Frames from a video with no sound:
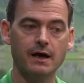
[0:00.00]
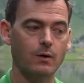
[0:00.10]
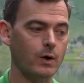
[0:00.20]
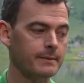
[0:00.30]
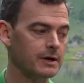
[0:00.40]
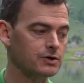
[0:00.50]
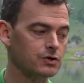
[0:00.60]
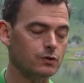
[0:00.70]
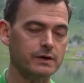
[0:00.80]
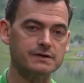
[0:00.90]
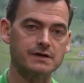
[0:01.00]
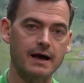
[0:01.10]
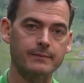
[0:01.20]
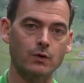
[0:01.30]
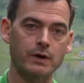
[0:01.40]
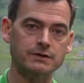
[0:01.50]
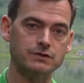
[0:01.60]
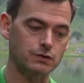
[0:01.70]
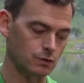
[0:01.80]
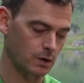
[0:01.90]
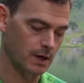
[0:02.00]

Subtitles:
What I'm going to do is I'm going to